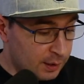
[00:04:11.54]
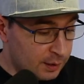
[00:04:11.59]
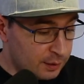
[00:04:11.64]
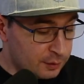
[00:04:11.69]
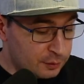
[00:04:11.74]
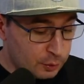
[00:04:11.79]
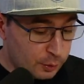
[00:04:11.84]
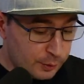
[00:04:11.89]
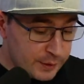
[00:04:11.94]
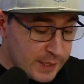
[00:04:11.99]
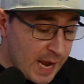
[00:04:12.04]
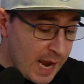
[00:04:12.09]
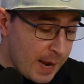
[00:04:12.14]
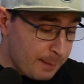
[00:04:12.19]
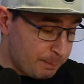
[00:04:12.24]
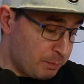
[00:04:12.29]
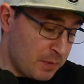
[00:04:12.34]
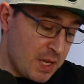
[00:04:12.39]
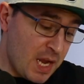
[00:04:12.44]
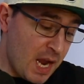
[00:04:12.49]
So yeah,
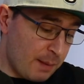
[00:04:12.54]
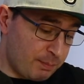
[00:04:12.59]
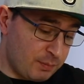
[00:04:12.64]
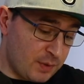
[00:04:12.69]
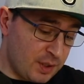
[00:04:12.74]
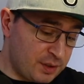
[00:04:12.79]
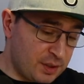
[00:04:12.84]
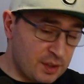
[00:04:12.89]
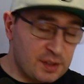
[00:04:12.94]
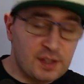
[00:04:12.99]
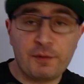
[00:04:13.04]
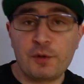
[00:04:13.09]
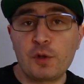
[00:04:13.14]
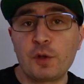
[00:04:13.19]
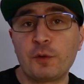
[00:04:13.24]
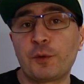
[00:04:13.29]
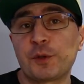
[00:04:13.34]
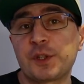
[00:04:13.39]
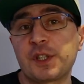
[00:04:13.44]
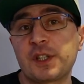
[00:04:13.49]
this is the
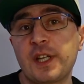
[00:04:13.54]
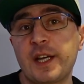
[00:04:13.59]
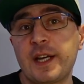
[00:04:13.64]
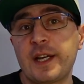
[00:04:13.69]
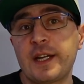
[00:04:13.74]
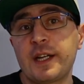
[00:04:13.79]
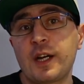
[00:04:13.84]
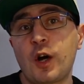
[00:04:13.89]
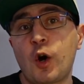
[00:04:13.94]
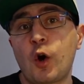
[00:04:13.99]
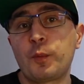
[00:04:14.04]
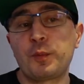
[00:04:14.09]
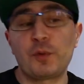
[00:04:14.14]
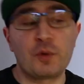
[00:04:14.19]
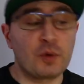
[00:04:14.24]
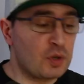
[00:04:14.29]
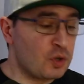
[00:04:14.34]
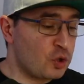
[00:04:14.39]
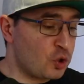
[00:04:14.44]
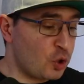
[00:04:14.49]
video for today. I hope
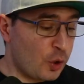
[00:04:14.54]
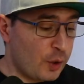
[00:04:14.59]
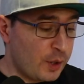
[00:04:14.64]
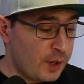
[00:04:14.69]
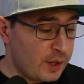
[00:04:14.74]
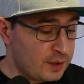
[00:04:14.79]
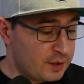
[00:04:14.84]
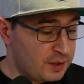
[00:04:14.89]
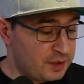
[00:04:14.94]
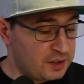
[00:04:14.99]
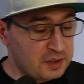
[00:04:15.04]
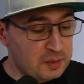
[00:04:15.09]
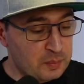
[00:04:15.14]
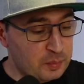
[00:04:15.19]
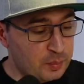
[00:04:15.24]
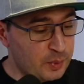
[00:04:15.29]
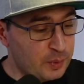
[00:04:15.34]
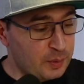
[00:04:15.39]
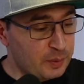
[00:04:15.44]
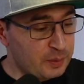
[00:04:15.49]
you enjoyed.
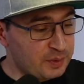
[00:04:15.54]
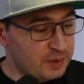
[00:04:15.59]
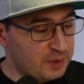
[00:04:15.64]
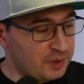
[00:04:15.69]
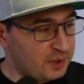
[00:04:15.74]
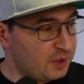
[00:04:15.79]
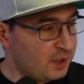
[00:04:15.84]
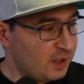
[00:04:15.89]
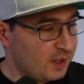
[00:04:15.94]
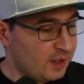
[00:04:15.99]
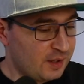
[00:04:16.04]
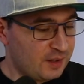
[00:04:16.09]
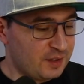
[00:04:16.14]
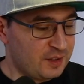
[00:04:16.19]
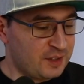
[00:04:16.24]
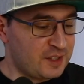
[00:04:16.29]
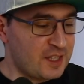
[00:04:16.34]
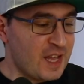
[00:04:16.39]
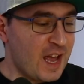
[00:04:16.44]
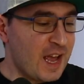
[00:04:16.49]
Simples
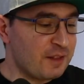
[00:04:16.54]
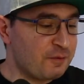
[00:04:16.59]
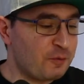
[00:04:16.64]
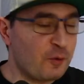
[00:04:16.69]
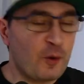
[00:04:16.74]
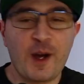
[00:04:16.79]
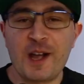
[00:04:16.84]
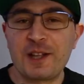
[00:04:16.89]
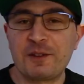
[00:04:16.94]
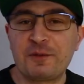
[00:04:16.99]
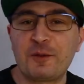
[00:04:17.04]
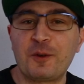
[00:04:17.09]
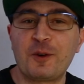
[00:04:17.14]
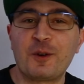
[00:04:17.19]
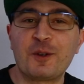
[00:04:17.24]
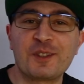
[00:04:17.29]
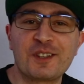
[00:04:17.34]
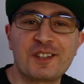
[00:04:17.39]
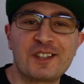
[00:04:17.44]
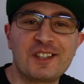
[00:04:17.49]
stand for
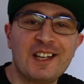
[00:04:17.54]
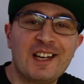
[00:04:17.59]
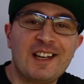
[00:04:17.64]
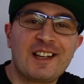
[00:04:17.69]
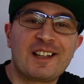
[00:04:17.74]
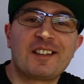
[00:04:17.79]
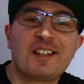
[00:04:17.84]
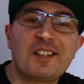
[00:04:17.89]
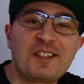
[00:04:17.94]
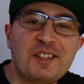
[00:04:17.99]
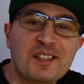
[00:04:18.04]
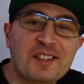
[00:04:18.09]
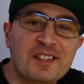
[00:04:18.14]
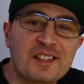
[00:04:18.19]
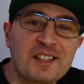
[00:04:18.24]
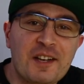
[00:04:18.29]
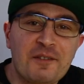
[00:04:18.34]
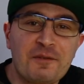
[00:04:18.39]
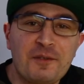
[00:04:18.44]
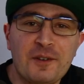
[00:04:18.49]
headphones. This is
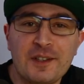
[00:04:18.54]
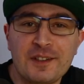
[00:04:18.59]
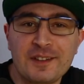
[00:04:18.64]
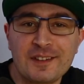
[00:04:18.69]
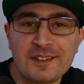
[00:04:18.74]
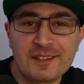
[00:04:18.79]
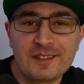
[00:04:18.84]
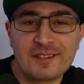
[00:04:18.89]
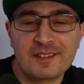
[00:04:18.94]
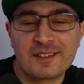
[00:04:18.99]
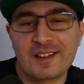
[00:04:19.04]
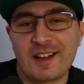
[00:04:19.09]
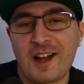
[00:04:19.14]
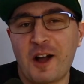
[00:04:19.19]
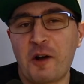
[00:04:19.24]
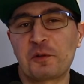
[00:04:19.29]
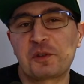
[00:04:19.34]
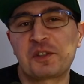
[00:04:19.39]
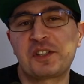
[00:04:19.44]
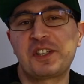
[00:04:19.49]
Stefan.
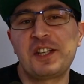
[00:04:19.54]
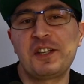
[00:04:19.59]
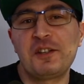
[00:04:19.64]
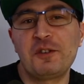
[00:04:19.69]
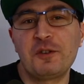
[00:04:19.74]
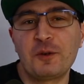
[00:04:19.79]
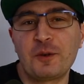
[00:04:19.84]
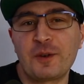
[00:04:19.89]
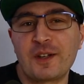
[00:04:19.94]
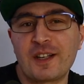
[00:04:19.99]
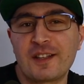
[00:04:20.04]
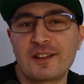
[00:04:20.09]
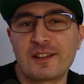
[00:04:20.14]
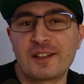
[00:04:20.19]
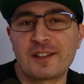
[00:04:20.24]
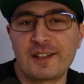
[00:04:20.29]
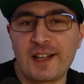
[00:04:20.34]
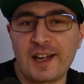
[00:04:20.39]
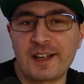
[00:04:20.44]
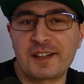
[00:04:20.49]
I'll see you in
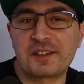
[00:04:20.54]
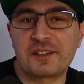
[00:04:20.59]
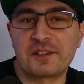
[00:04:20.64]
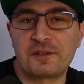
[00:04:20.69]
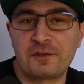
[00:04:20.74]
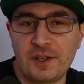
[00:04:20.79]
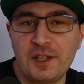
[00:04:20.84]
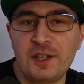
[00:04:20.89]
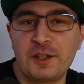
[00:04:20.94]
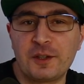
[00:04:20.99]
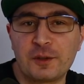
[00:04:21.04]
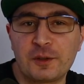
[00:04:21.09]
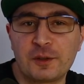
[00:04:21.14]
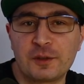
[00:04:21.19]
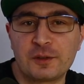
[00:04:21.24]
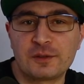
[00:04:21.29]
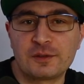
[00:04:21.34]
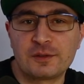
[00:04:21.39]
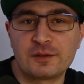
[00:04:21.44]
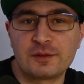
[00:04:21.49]
the next video.